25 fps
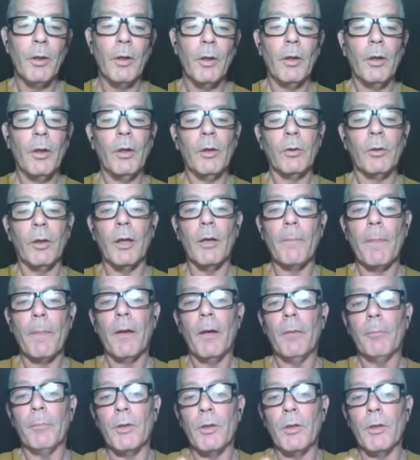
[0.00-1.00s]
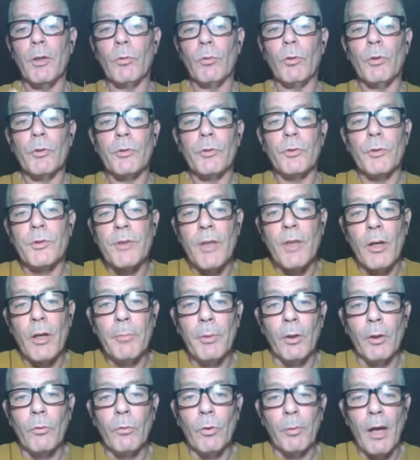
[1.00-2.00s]
okay? But you're also selling the
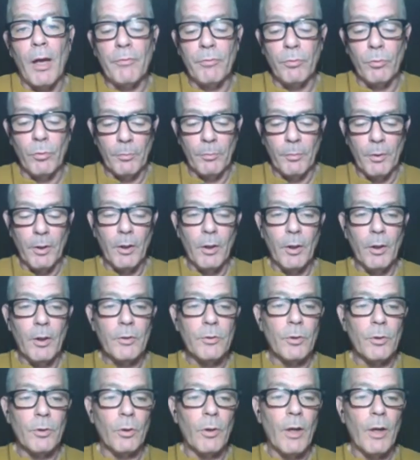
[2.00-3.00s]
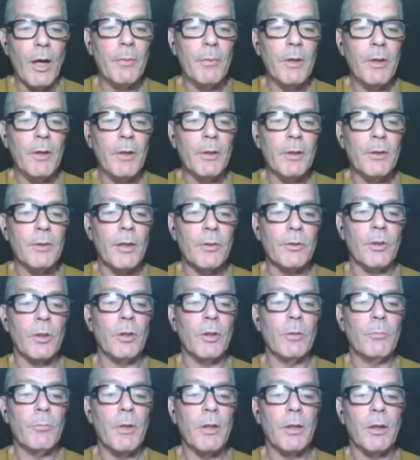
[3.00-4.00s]
Builderall platform. So how many sales
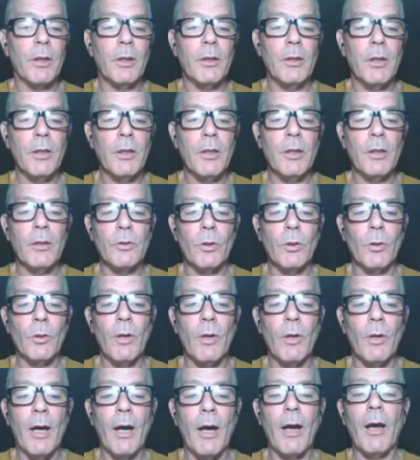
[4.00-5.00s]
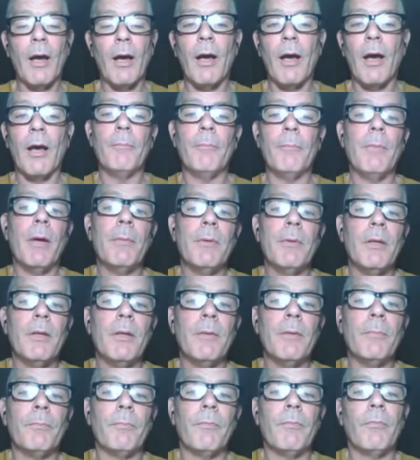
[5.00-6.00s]
can you make in a year? So uh, maybe,
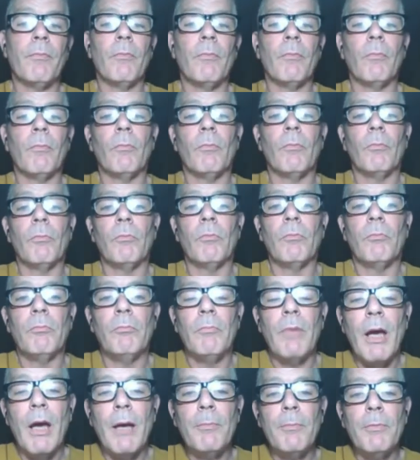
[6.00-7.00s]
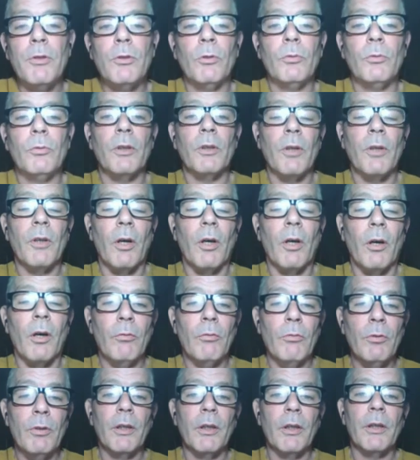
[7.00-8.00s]
maybe you are really
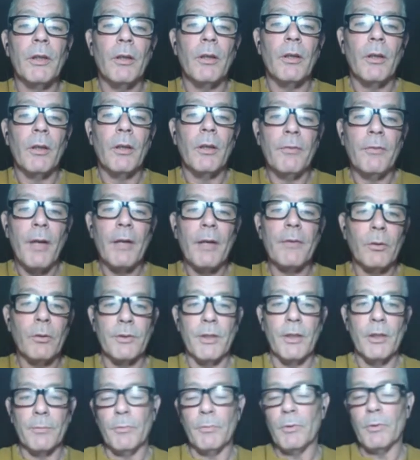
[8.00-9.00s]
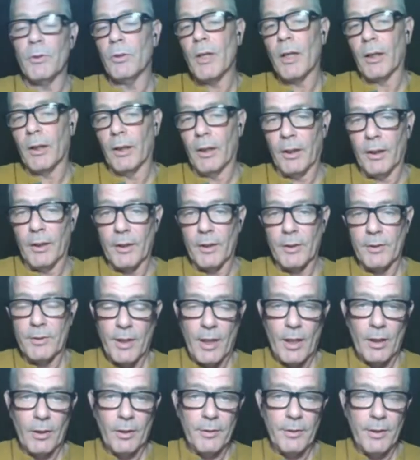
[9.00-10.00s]
not that good a salesman. You're not going to get a
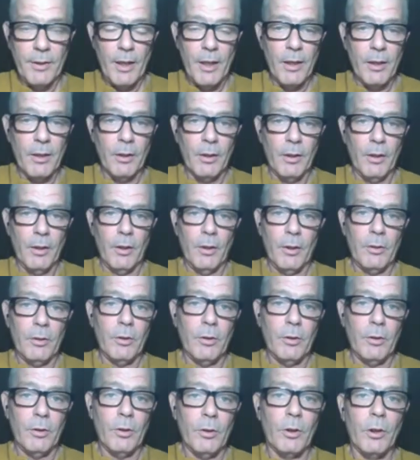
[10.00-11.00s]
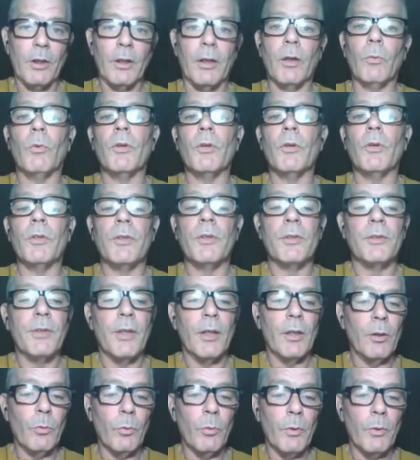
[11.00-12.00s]
sale a day. You're going to get one sale
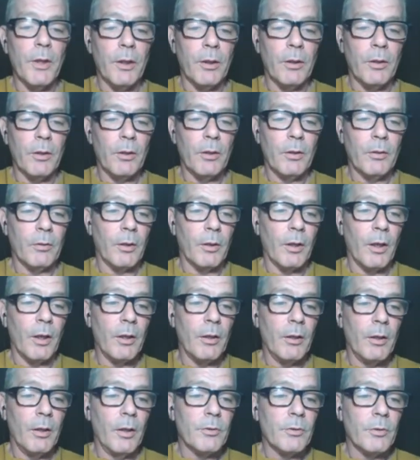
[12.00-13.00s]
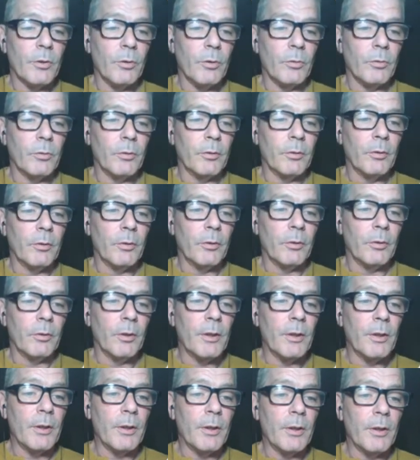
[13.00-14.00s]
a week, okay? So
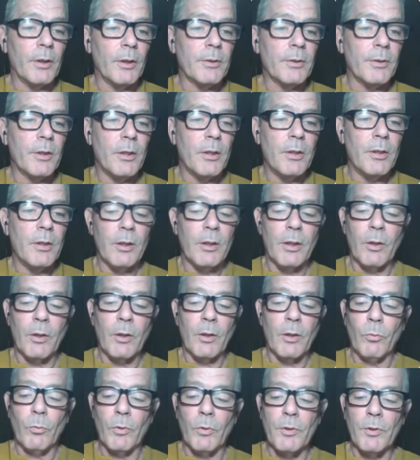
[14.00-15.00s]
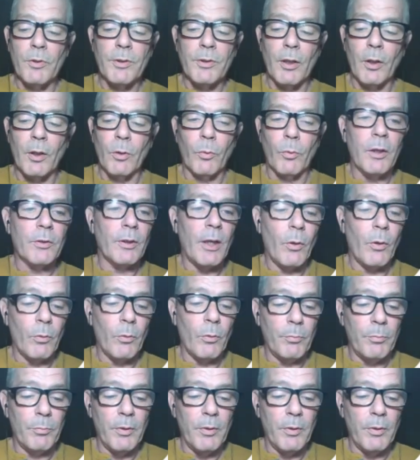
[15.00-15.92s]
let's say you get one sale a week, so that would be